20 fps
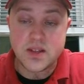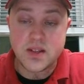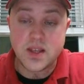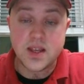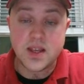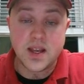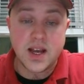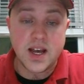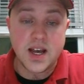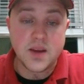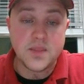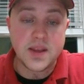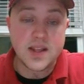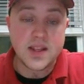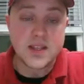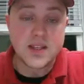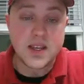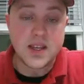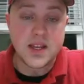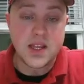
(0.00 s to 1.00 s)
Maintain
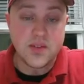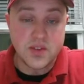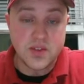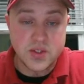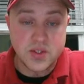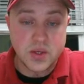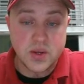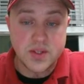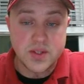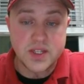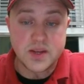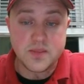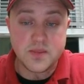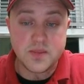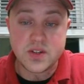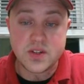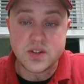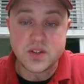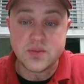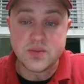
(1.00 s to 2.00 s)
even soil
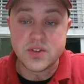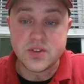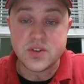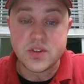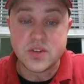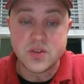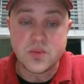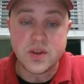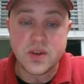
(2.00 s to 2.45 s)
temperatures, reduce weeds,